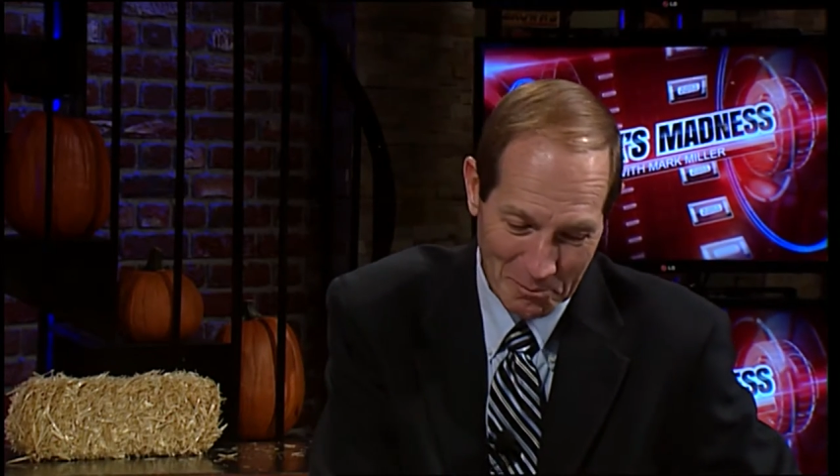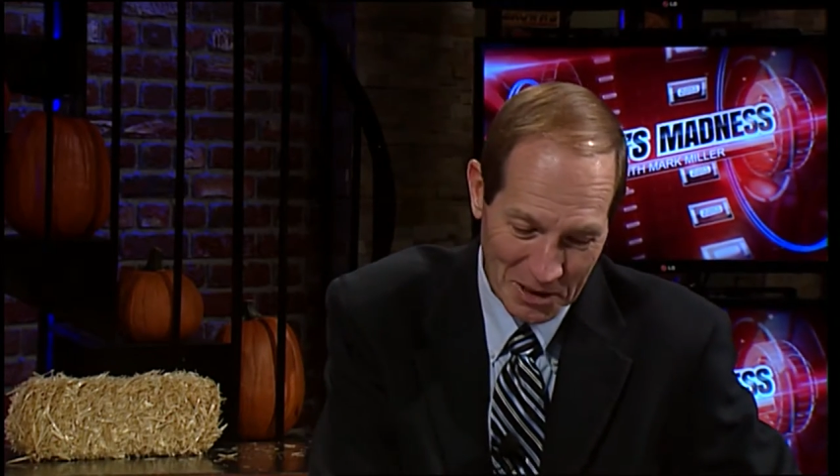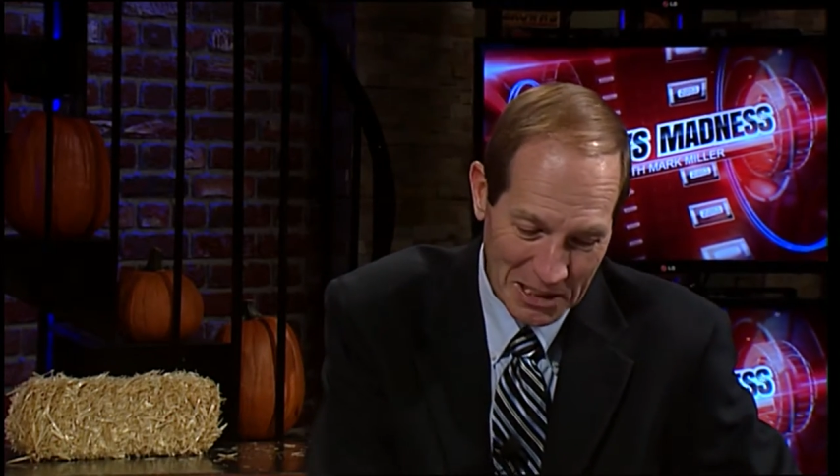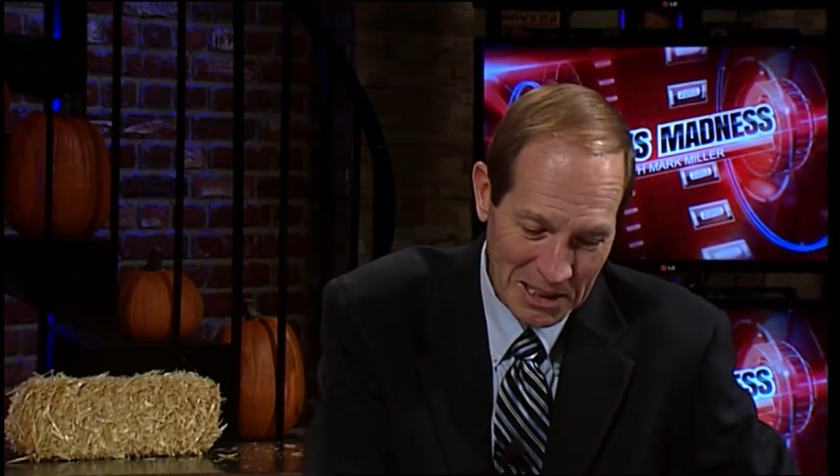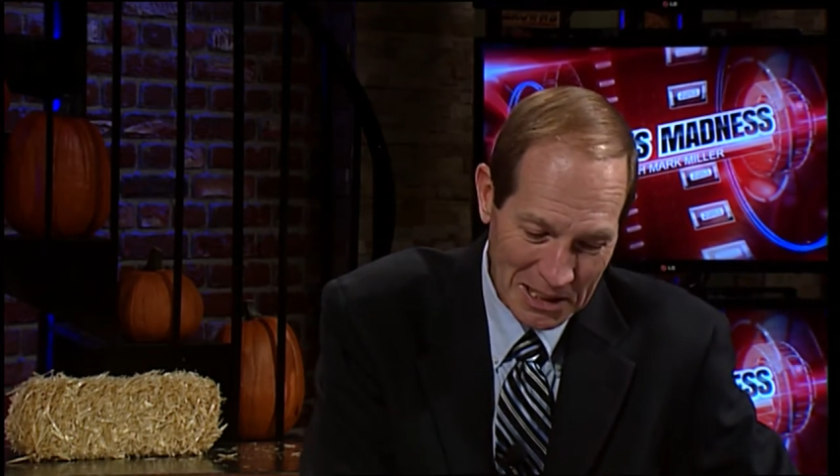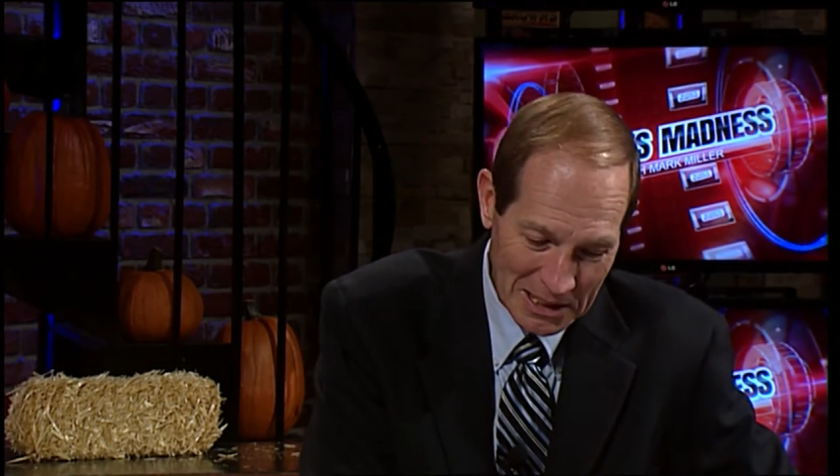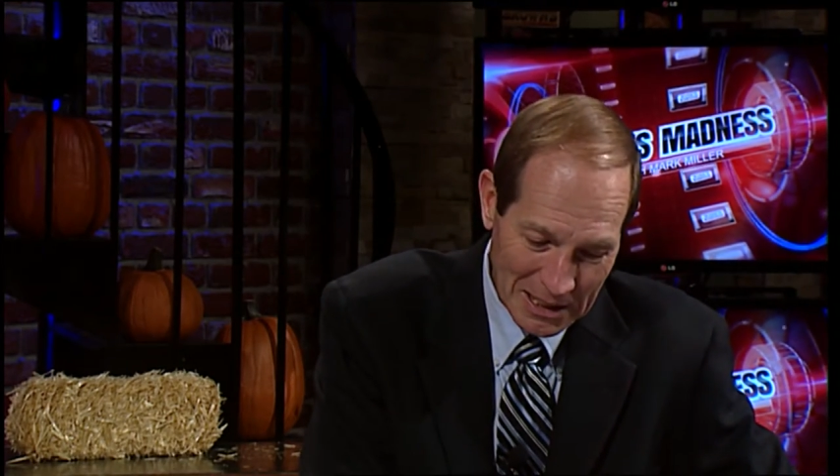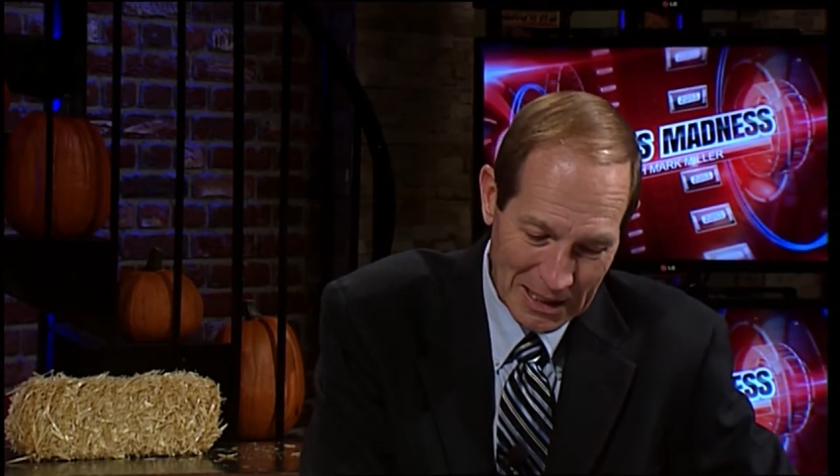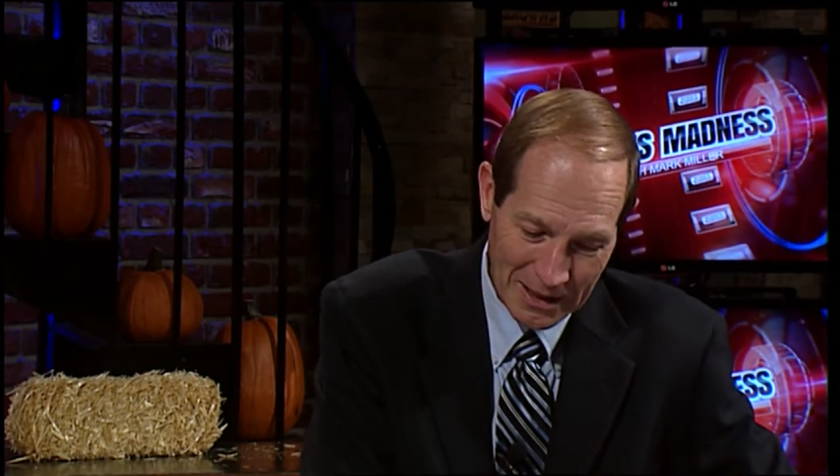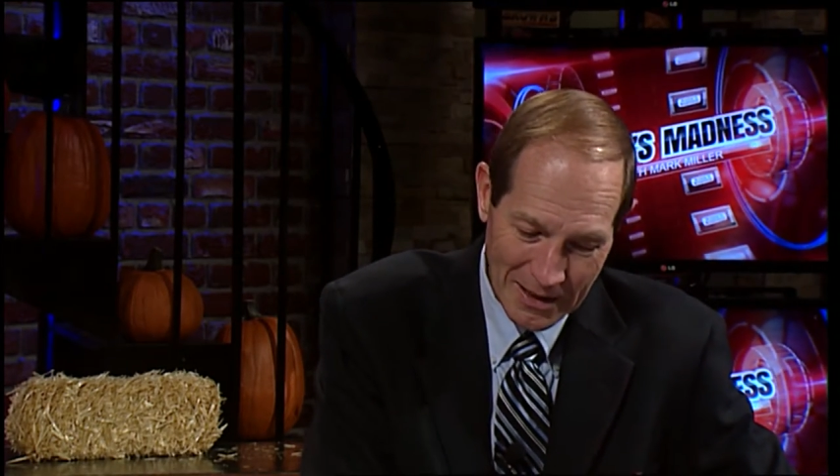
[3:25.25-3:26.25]
But
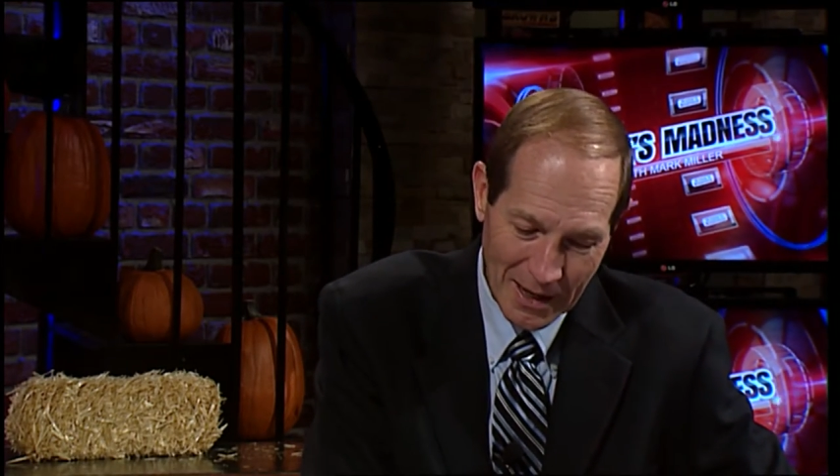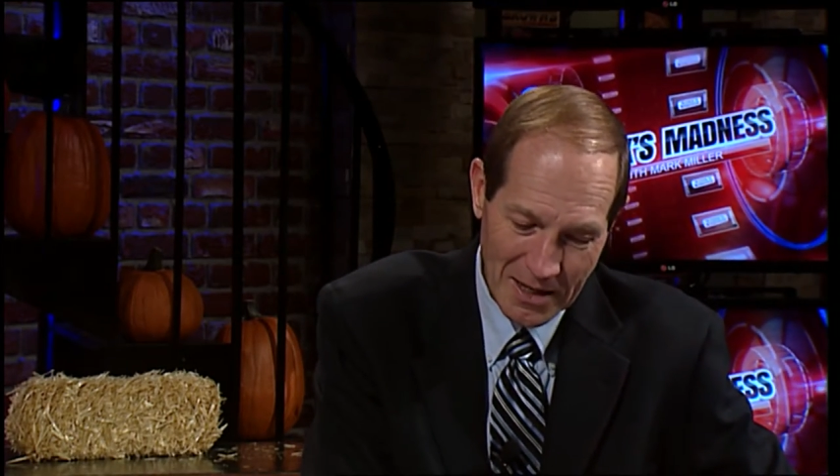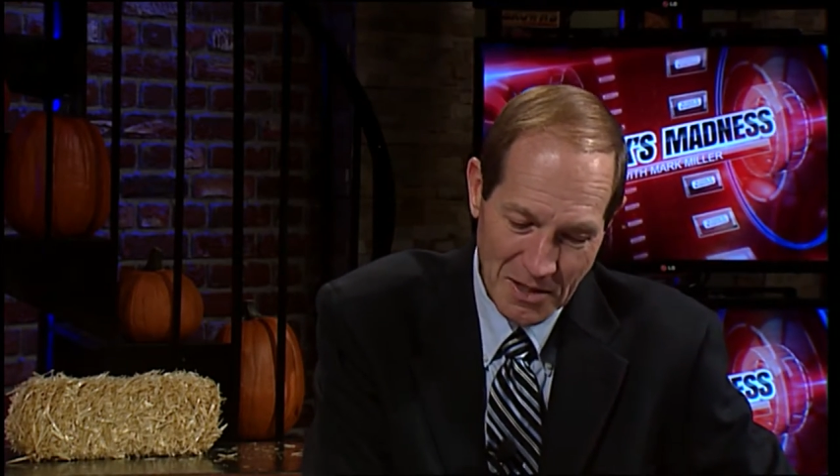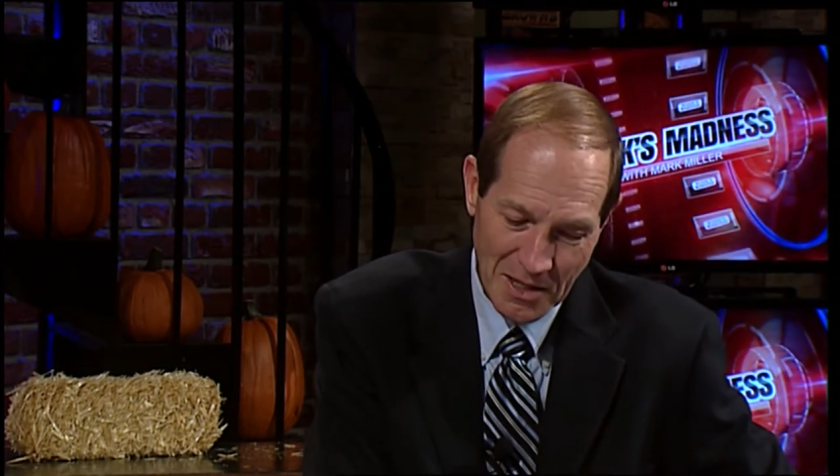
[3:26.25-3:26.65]
uh, yeah, he's